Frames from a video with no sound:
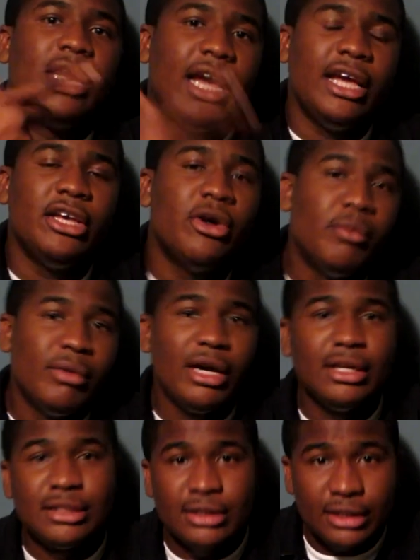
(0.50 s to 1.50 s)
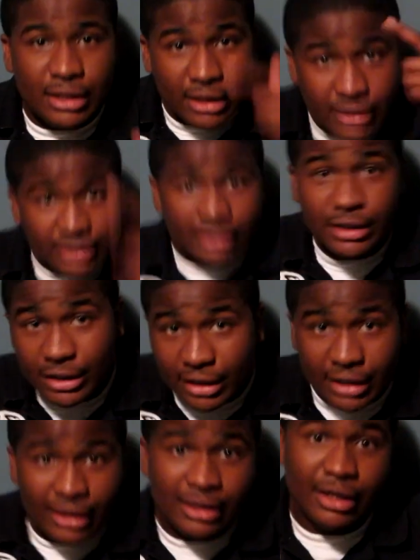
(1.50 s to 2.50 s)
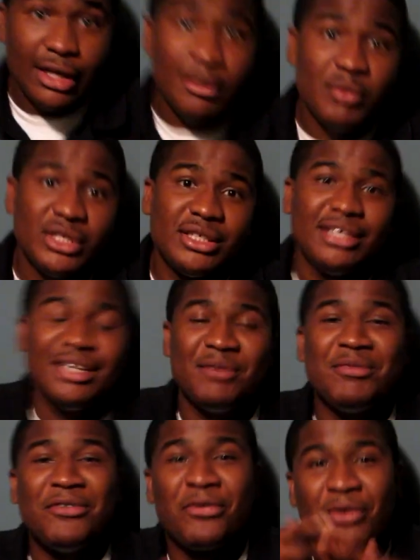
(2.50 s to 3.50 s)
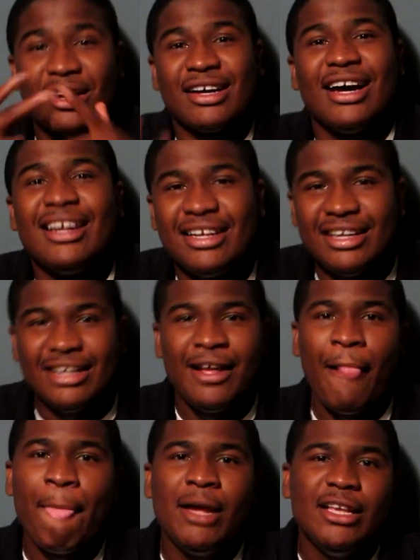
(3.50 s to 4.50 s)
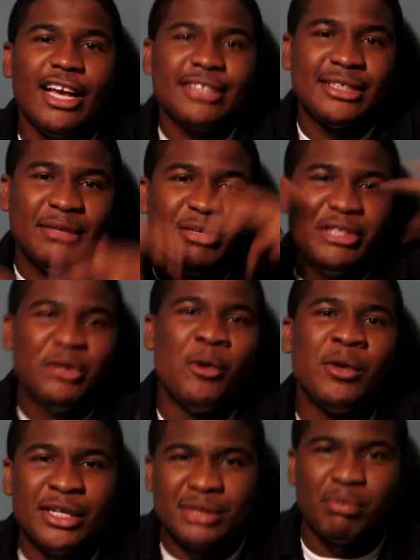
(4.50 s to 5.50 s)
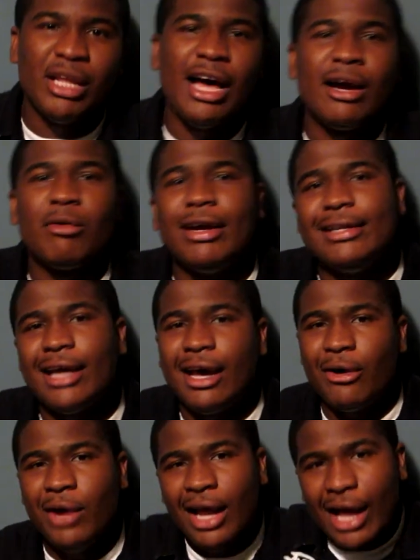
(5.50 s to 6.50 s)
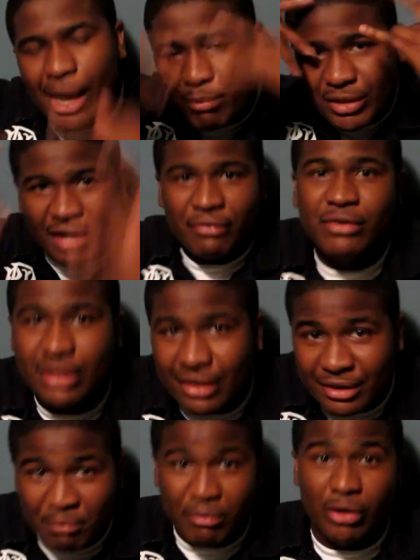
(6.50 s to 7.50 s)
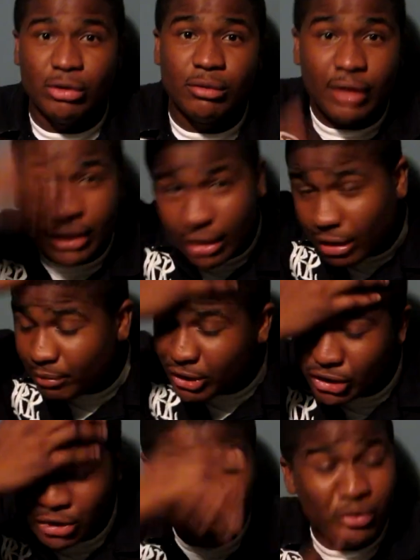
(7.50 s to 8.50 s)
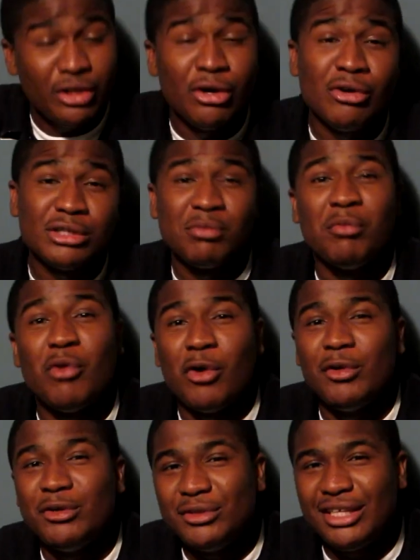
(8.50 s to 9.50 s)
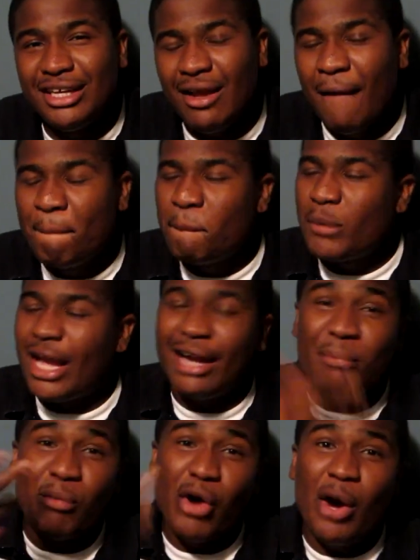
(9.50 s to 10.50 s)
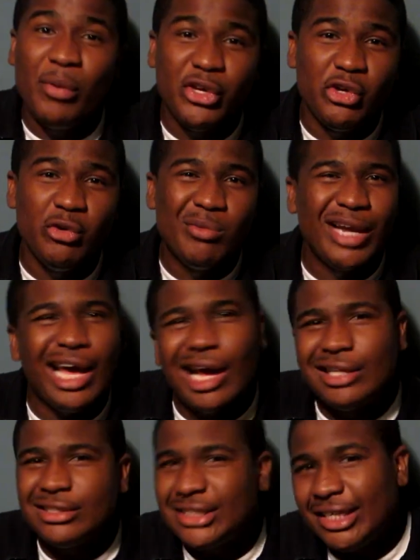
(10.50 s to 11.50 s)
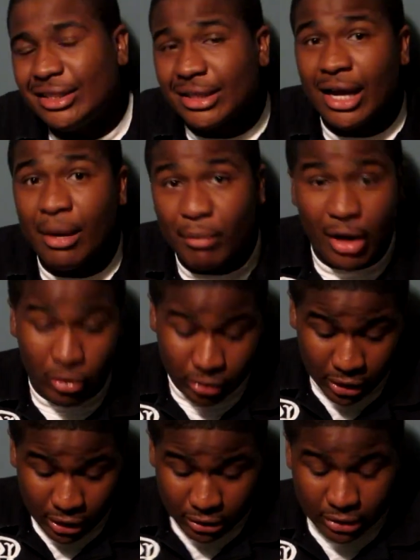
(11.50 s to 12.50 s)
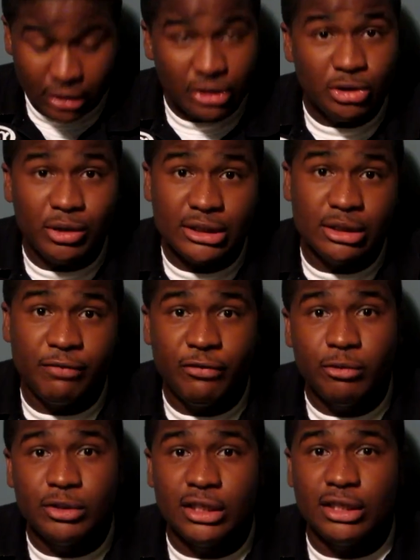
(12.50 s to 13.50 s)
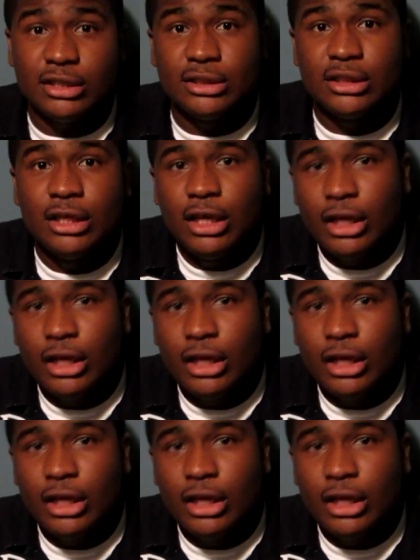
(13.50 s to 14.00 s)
Hey yo man, it's the Kid DNA, aka Mr. Get Him the Fuck Out of Here. Y'all see me doing this blog right now. I'm definitely in the building right now. I'm in the studio, it's Memorial Day, at a barbecue, but I had to take time out to address a few things.